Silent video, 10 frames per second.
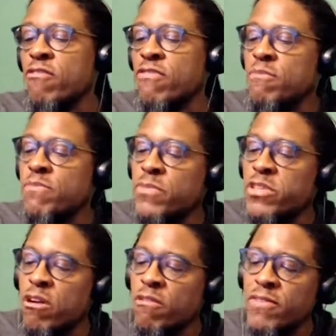and
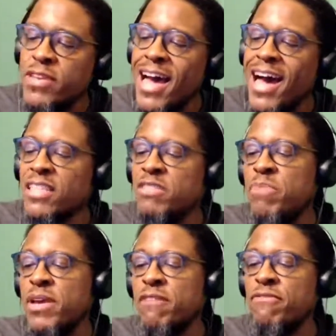Turf, Doc's
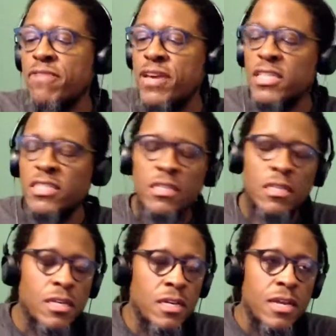Big Fish,
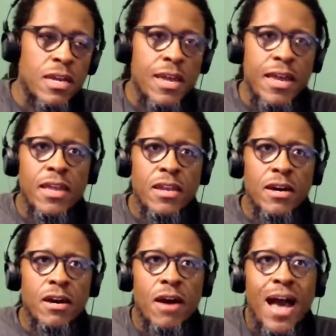and
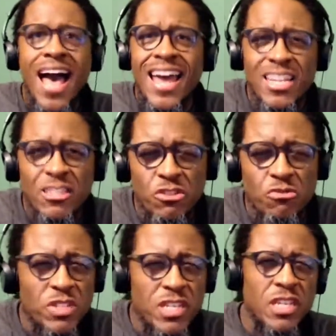Hot and
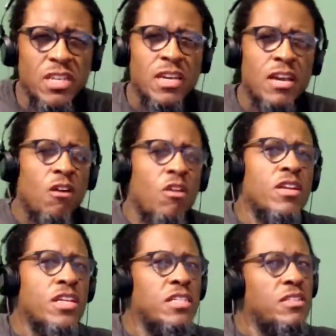Juicy. All
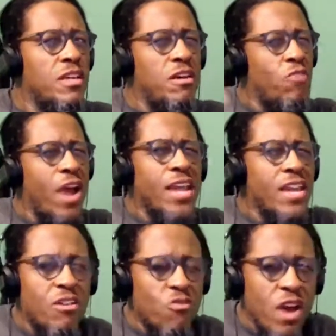these right
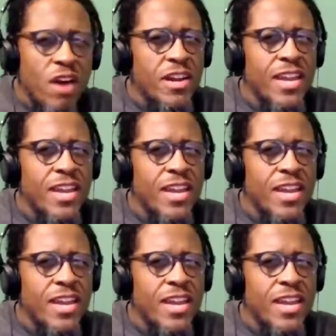around in that